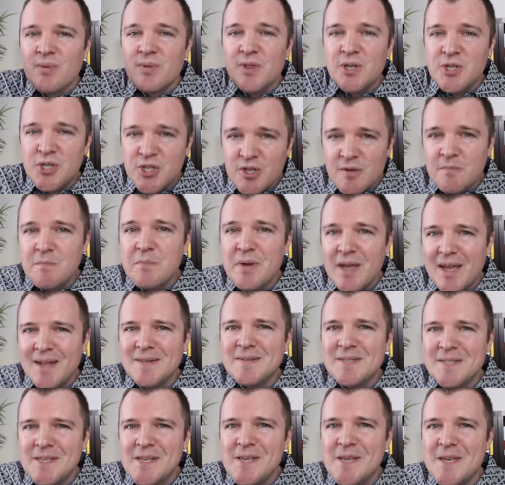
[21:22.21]
The
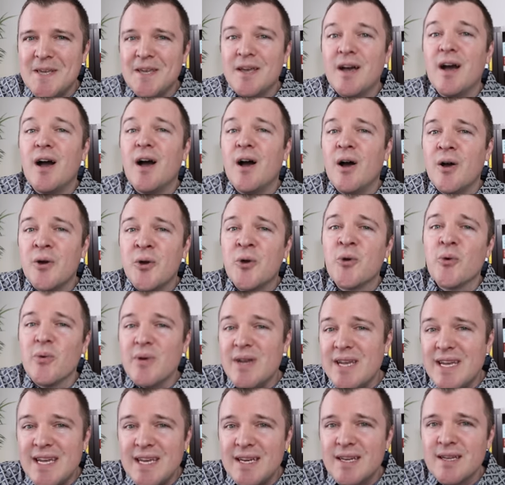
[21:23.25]
chimpanzee
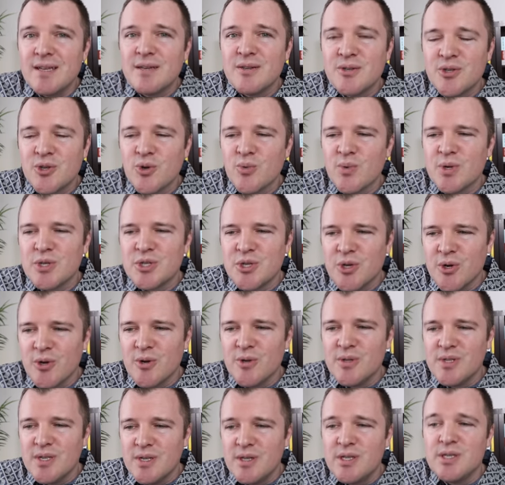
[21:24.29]
agreed to
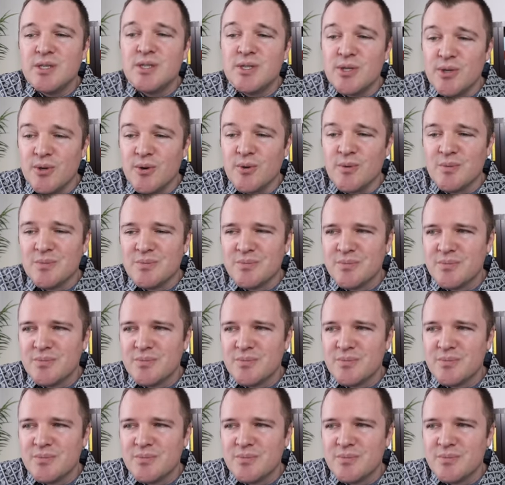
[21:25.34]
return to the zoo.